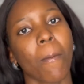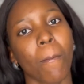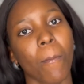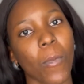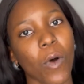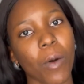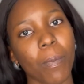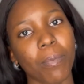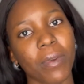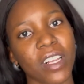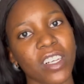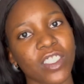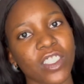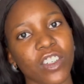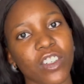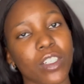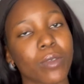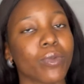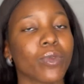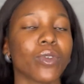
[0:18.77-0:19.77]
more
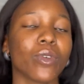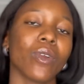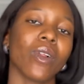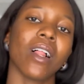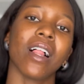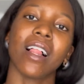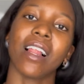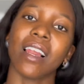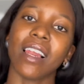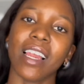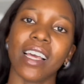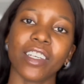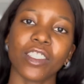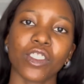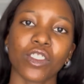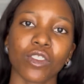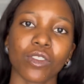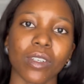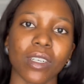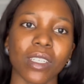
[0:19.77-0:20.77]
pleasurable,
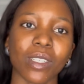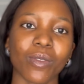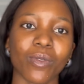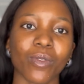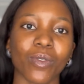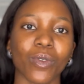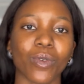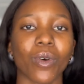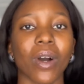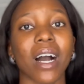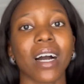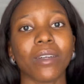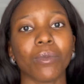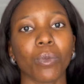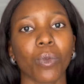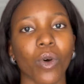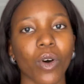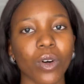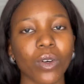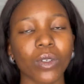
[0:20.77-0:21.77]
less stressful, and
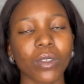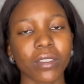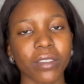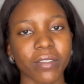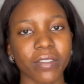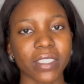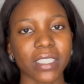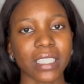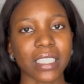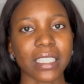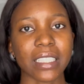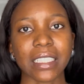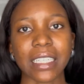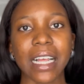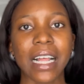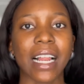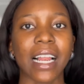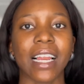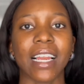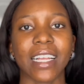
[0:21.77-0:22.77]
more convenient.
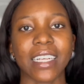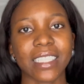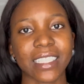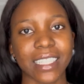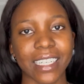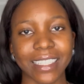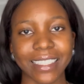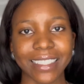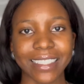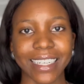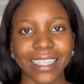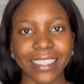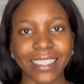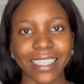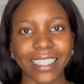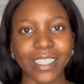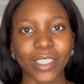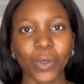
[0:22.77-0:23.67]
Let's get started